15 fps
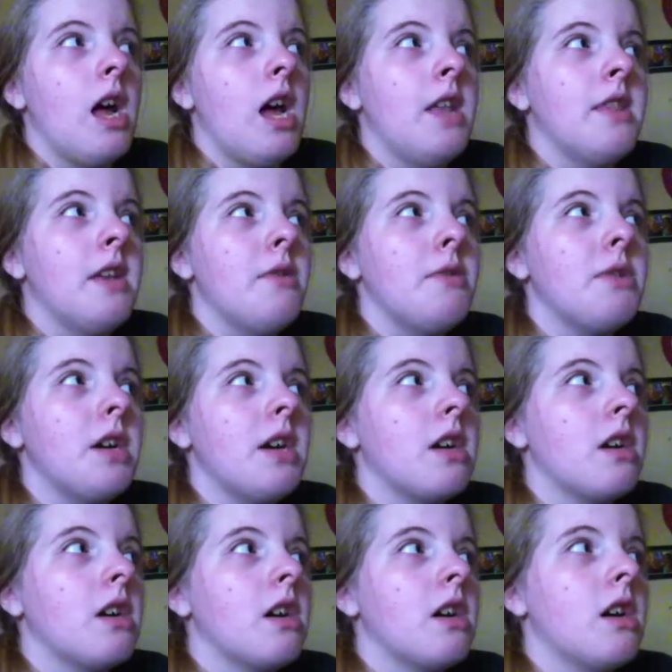And there was like
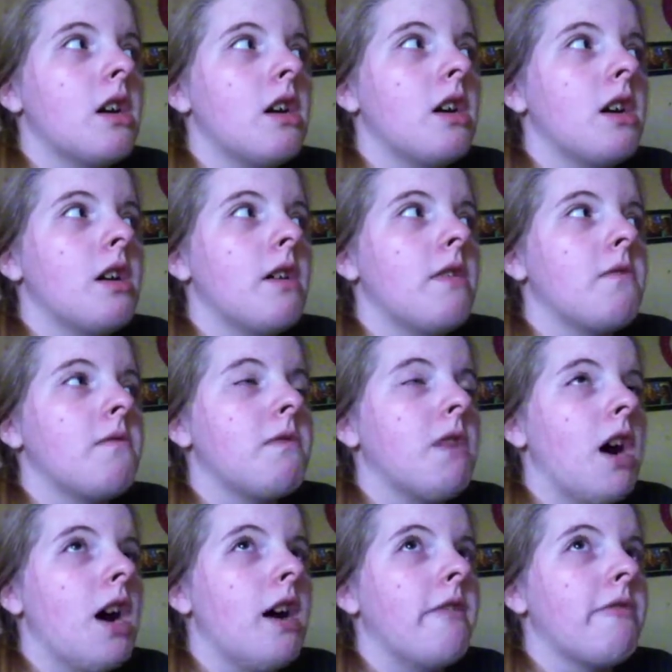
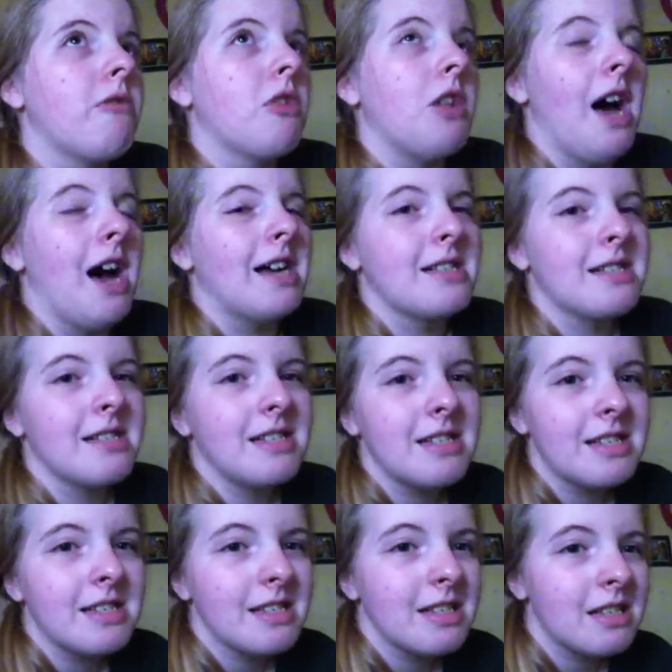five classes,